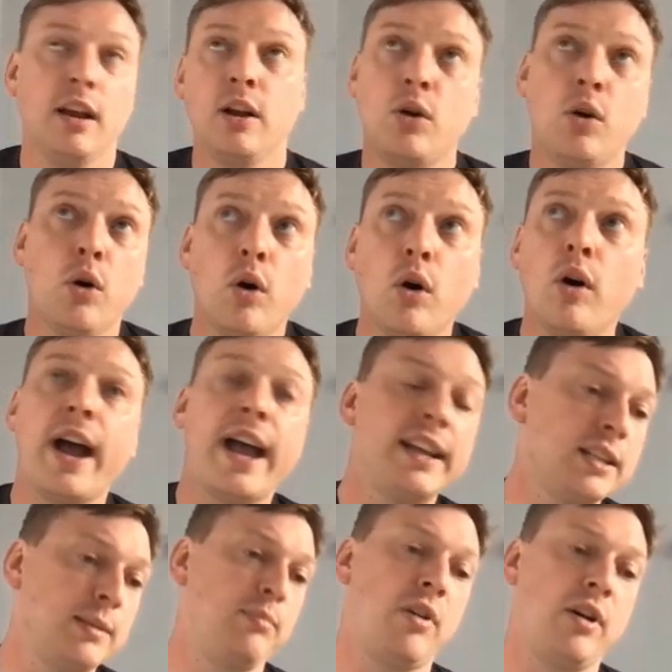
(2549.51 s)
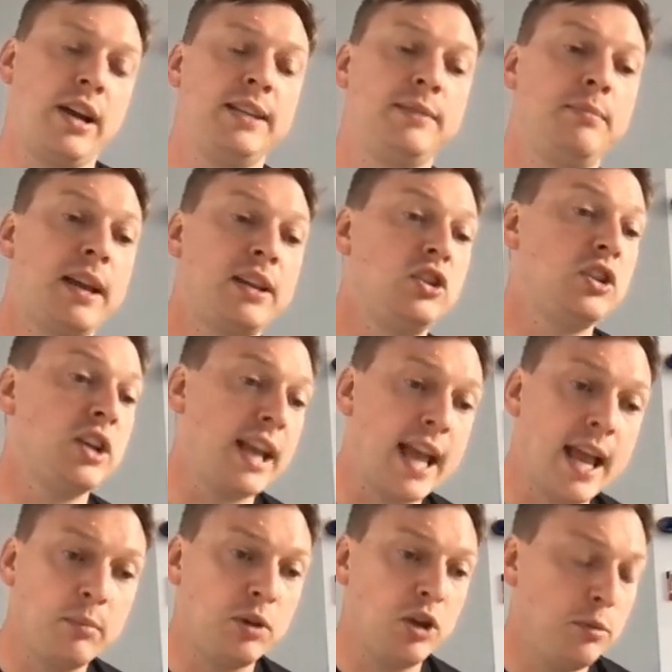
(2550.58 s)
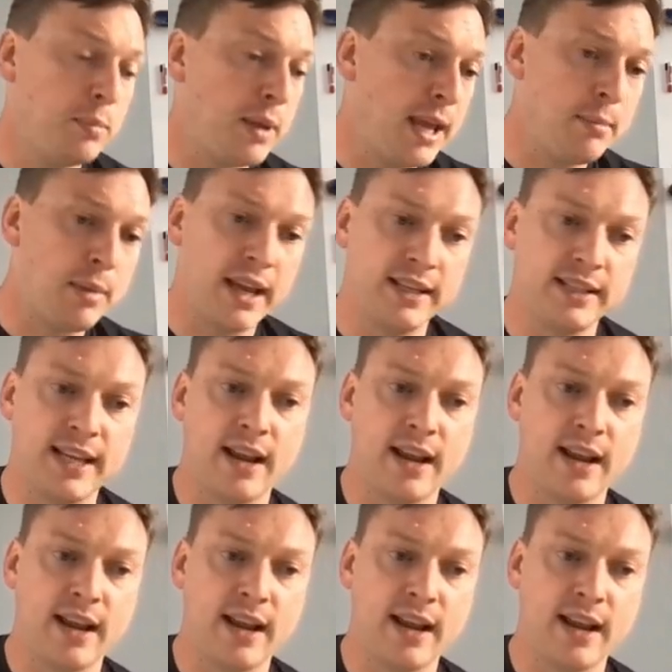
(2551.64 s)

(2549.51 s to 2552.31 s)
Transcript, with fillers: core enterprise messaging AMQP-based